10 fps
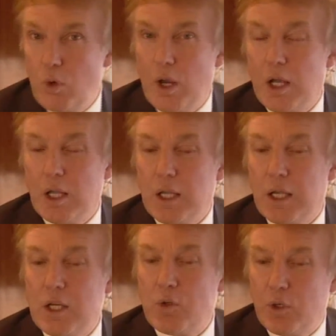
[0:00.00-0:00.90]
Well,
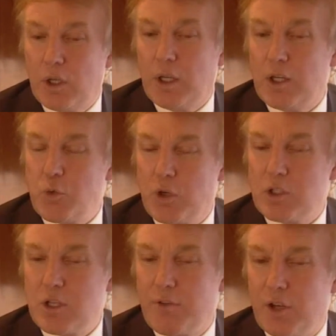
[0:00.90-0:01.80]
it really is. We
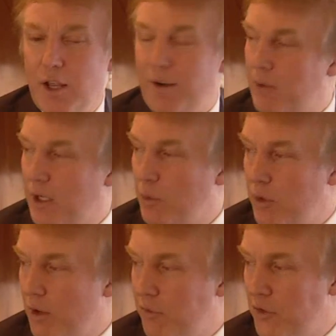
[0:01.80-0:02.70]
could save a lot of money
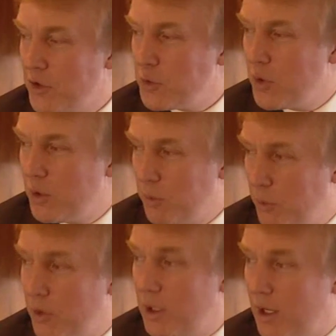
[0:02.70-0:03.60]
with Air Force One.
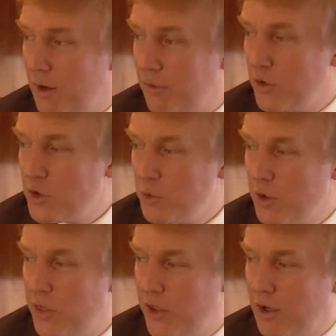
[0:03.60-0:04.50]
We wouldn't need Air Force
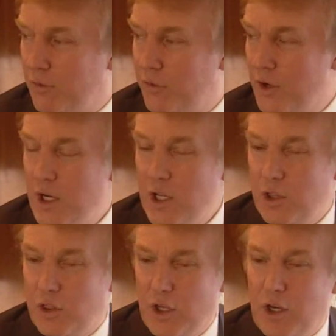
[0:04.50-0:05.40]
One.
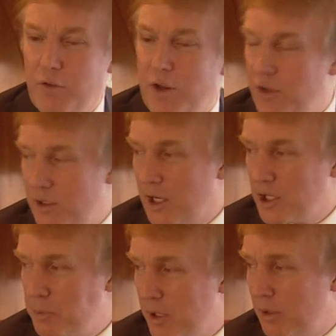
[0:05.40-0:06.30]
Think of how the
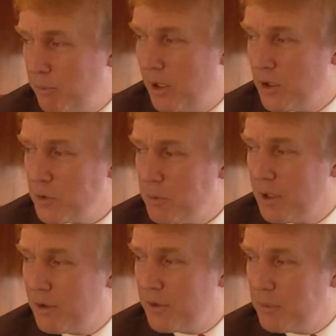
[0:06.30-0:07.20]
taxpayers
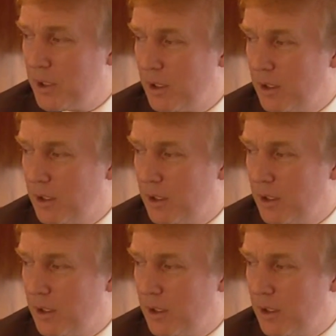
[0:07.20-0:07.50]
would benefit